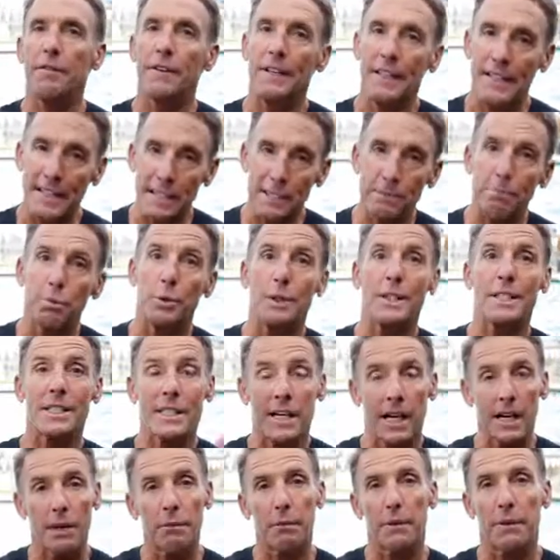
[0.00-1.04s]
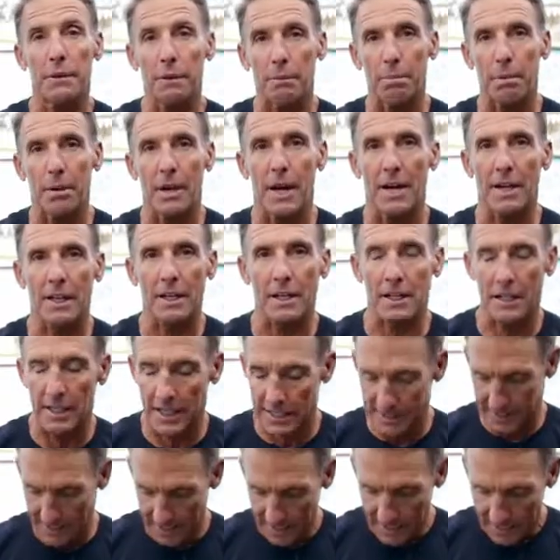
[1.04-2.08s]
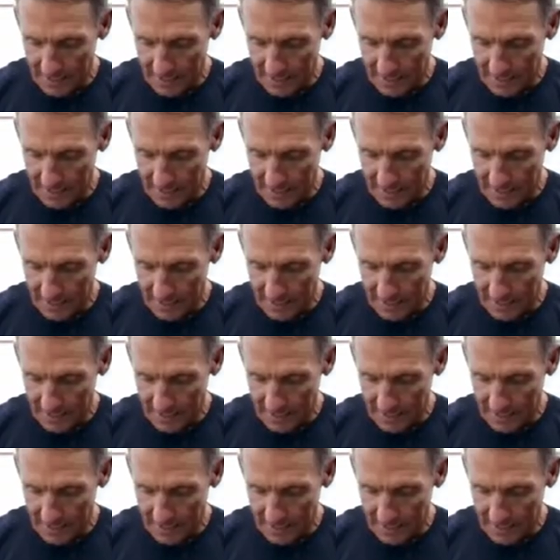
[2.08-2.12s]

FINIS puts out with their product line.